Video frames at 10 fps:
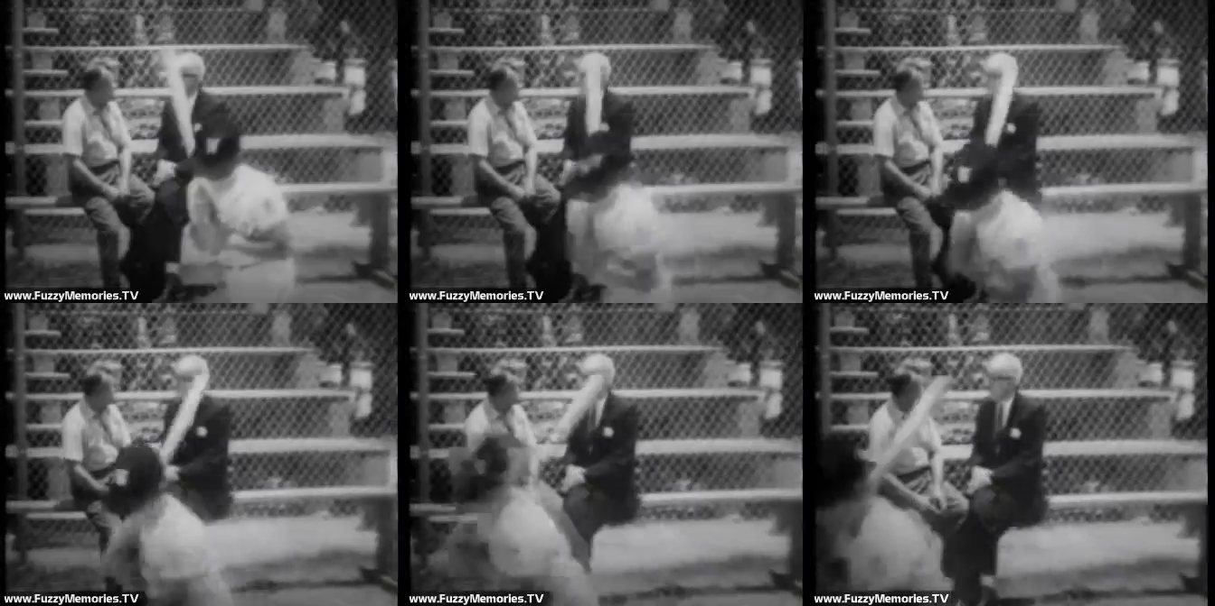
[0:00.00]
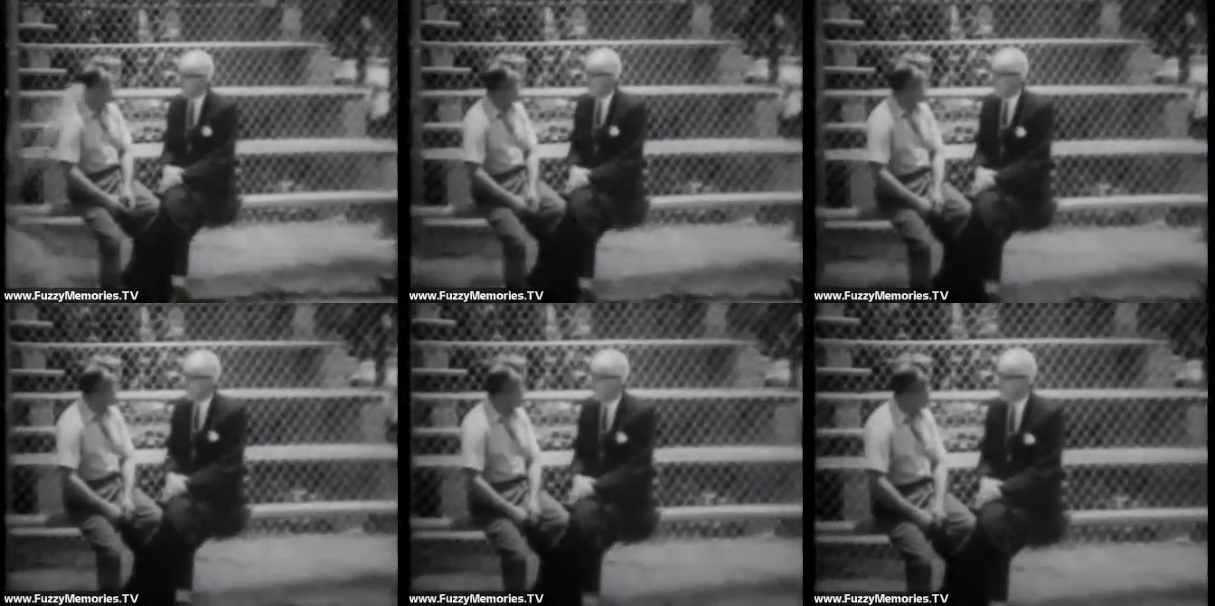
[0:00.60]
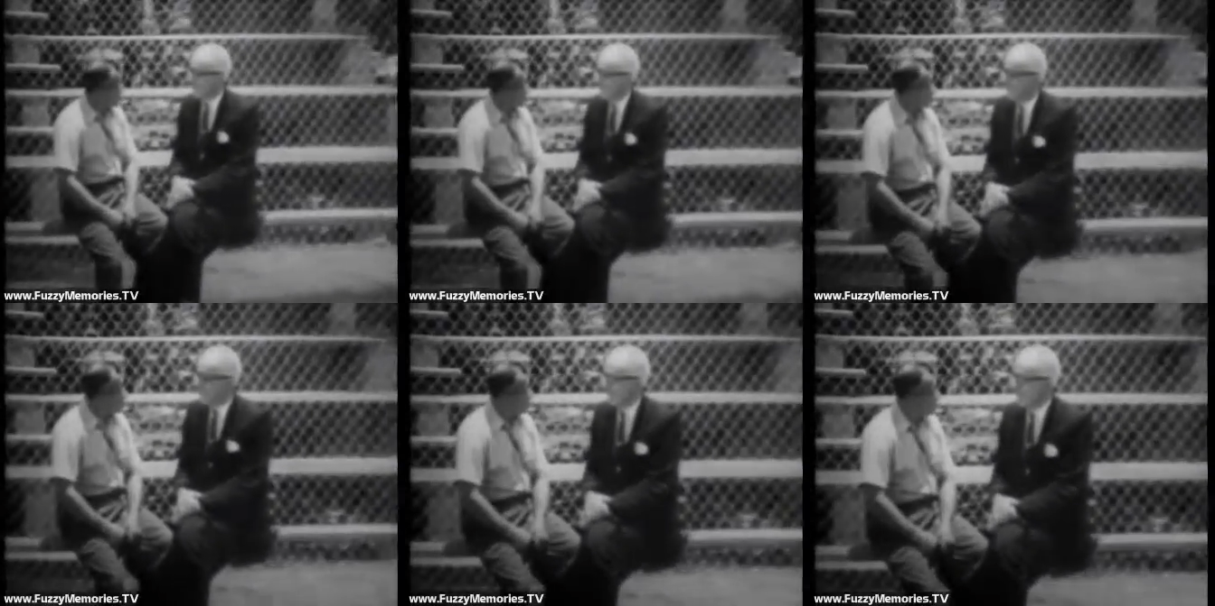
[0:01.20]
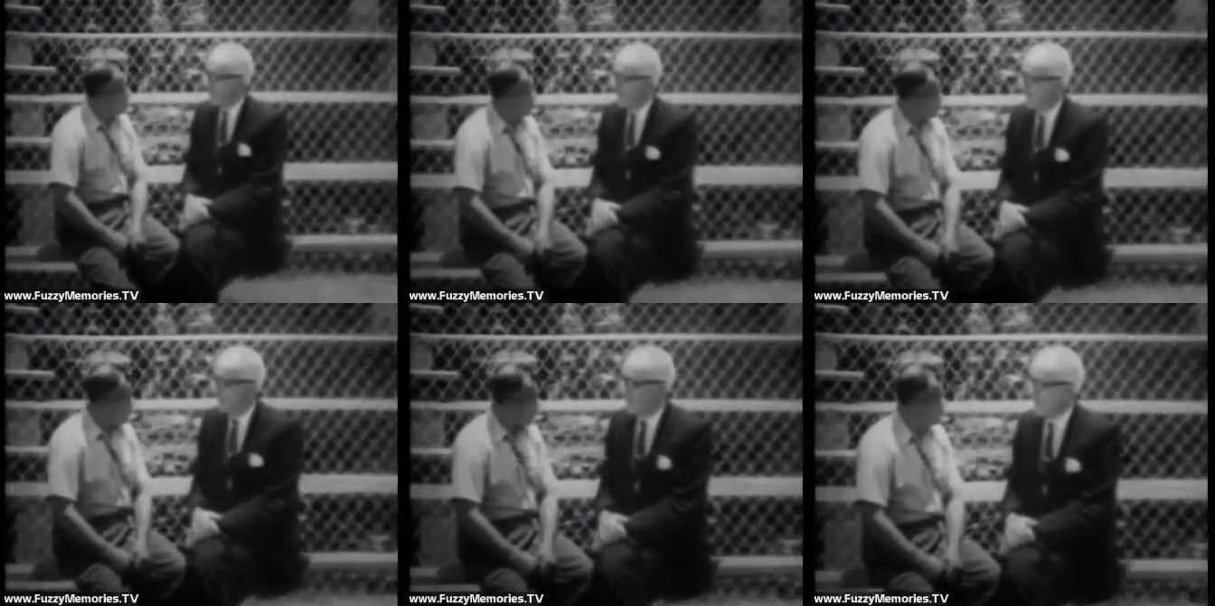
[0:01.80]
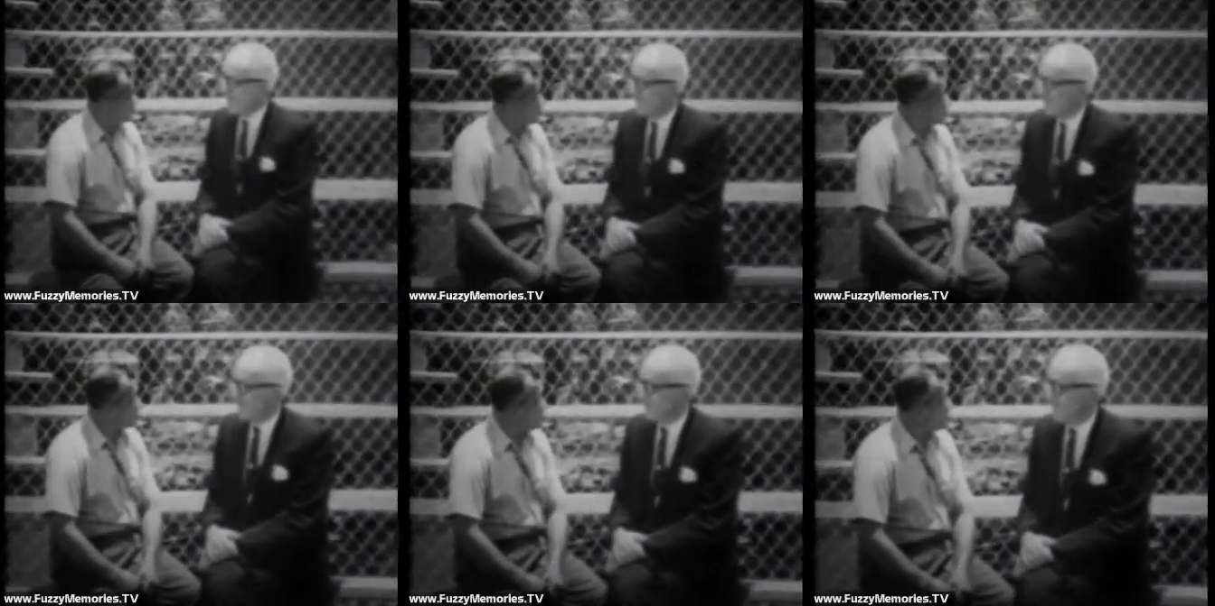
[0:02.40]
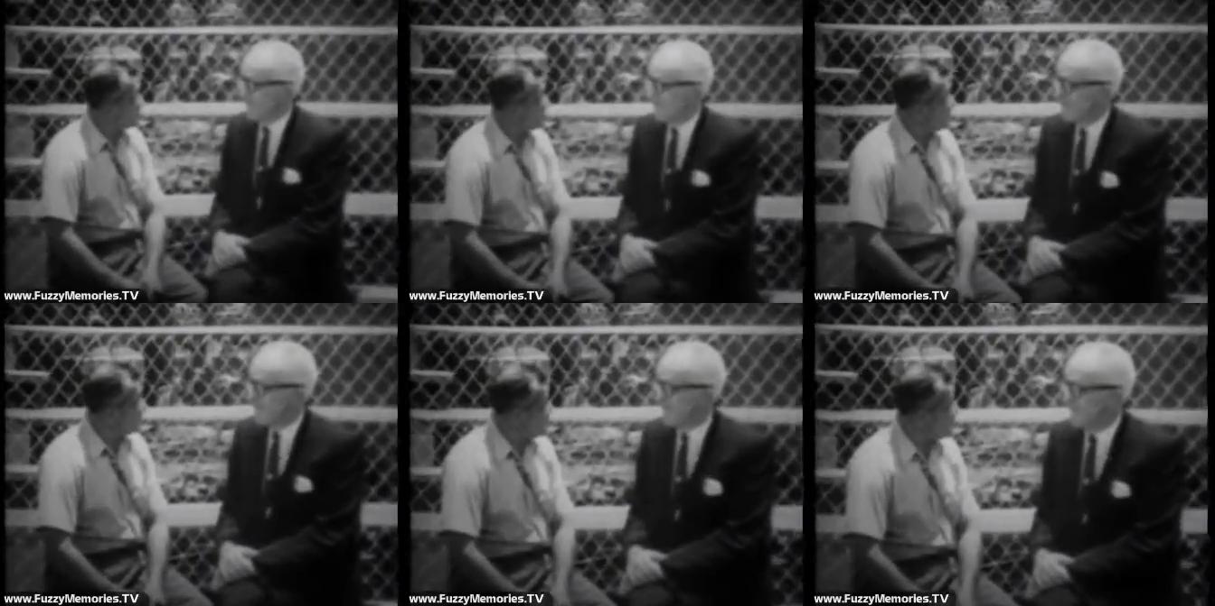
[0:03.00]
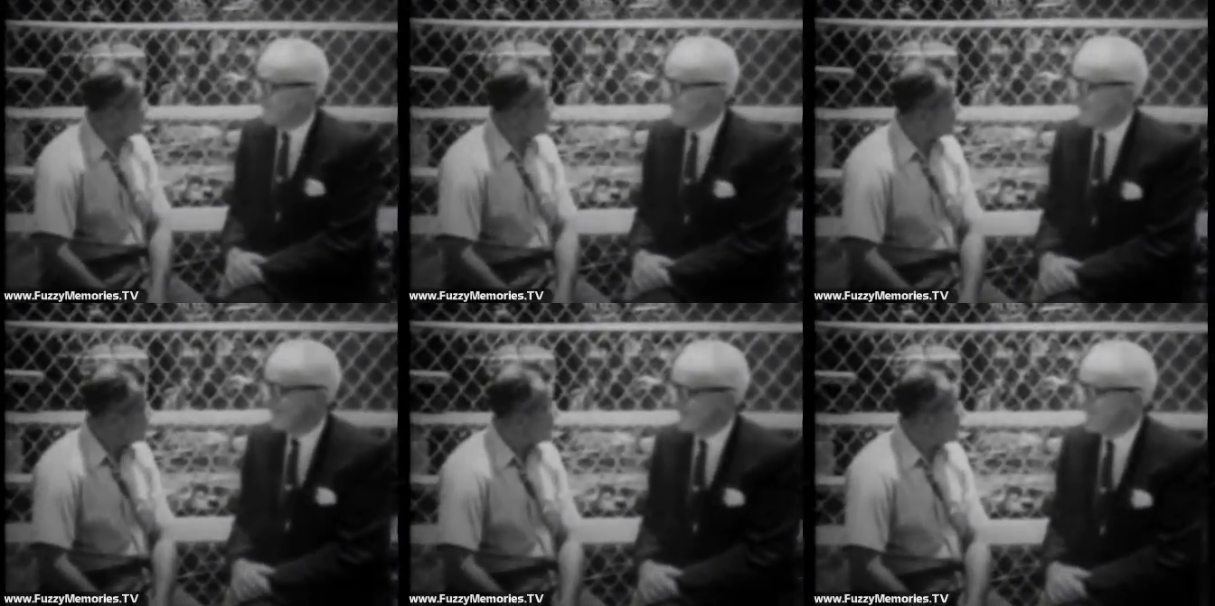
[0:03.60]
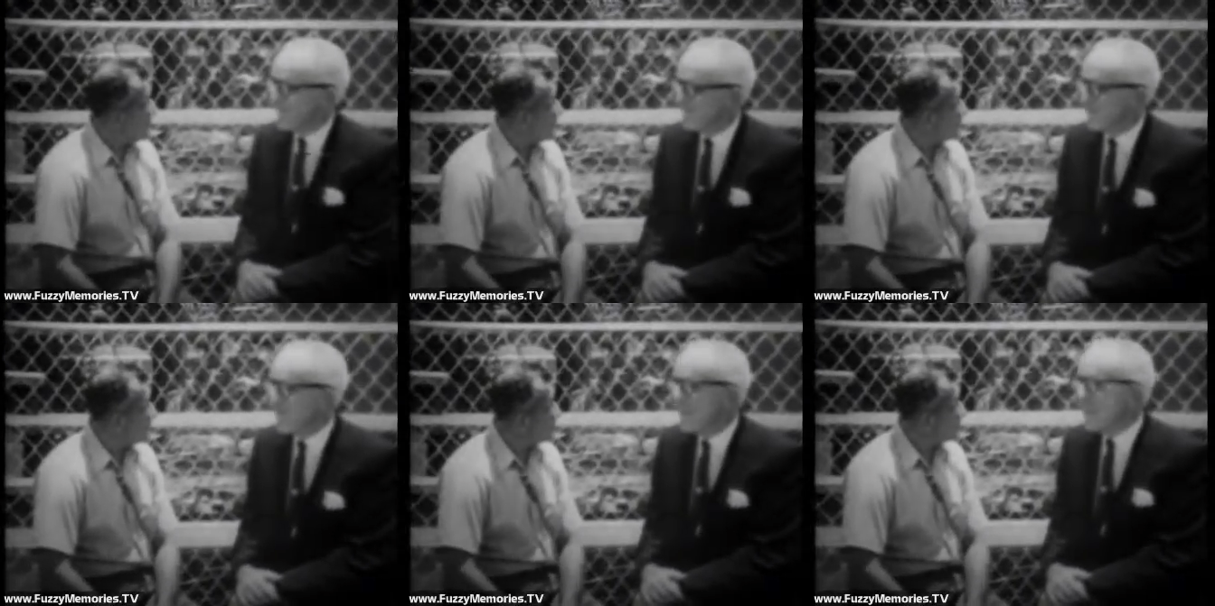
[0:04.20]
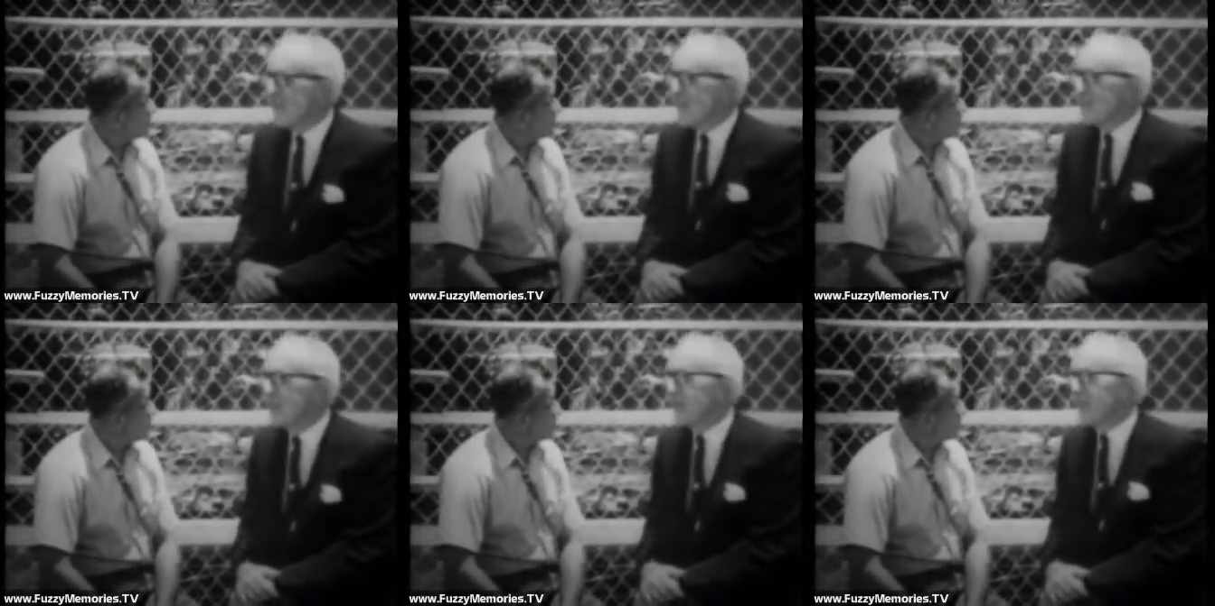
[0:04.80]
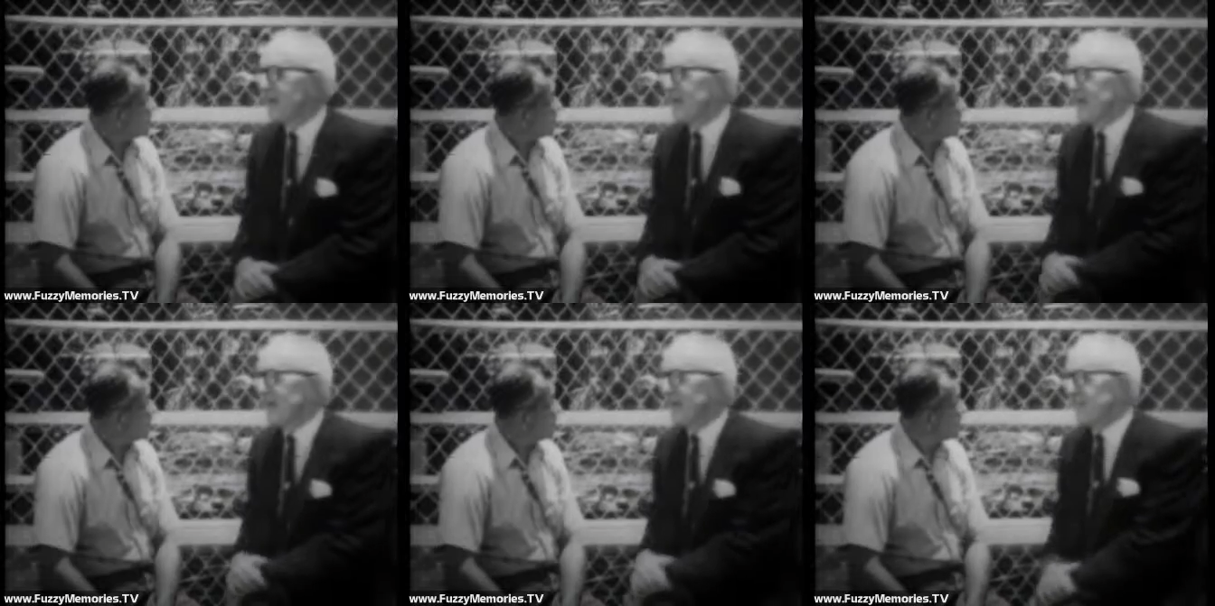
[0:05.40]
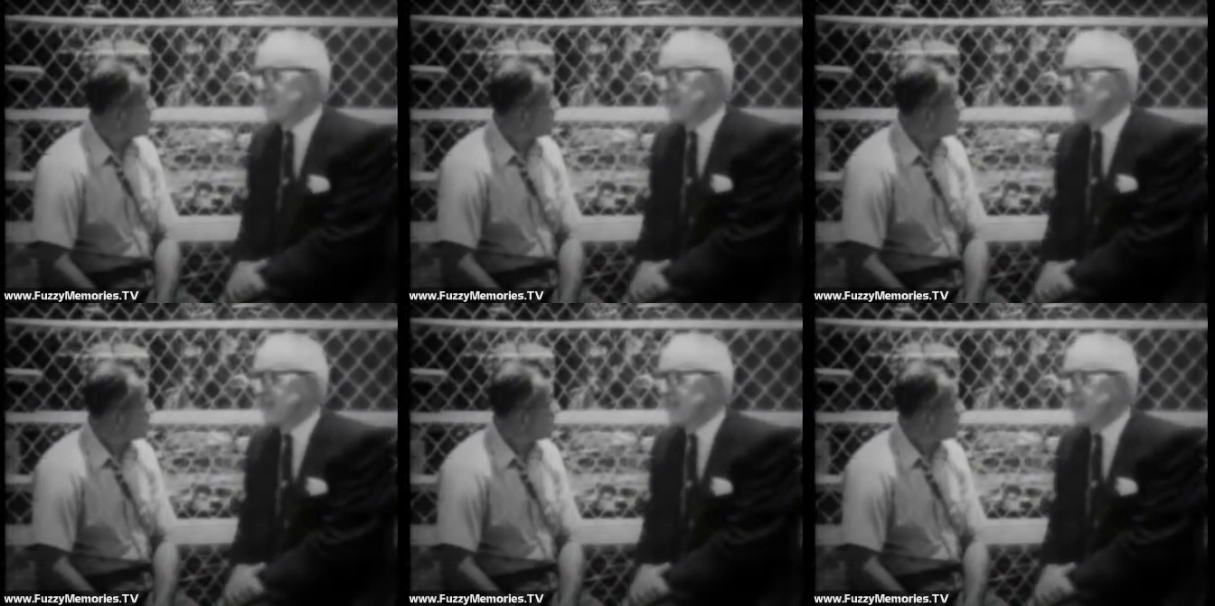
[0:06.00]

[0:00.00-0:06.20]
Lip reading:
No face is visible, so there are no lips to read.